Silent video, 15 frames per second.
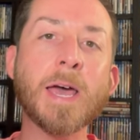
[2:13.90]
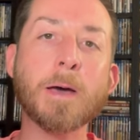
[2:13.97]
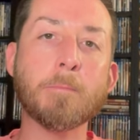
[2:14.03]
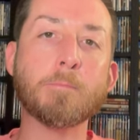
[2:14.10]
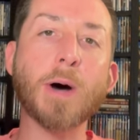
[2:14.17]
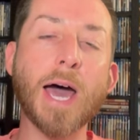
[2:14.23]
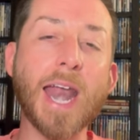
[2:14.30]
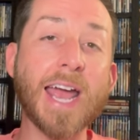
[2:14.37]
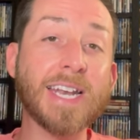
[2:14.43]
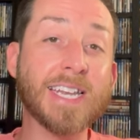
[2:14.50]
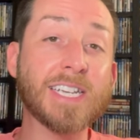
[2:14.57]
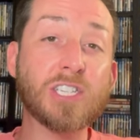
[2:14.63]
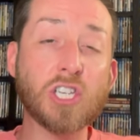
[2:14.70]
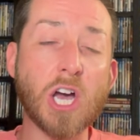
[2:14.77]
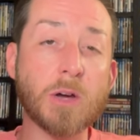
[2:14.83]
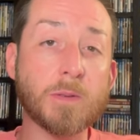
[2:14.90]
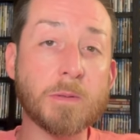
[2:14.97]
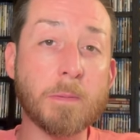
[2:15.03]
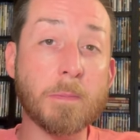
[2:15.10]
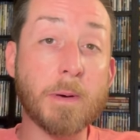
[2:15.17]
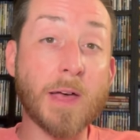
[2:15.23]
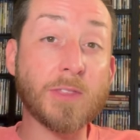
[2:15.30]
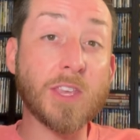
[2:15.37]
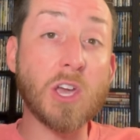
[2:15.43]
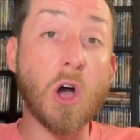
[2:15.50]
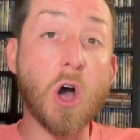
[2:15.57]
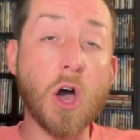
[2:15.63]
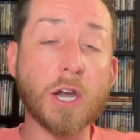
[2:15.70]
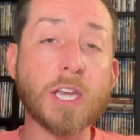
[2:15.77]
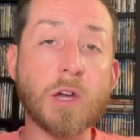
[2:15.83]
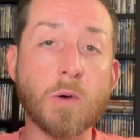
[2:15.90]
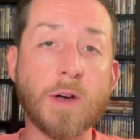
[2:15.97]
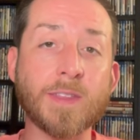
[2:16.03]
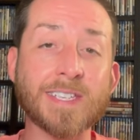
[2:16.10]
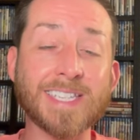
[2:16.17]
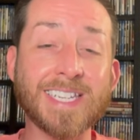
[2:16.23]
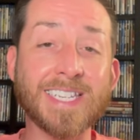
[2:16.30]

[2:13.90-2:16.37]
But I did talk with him about the audio on this.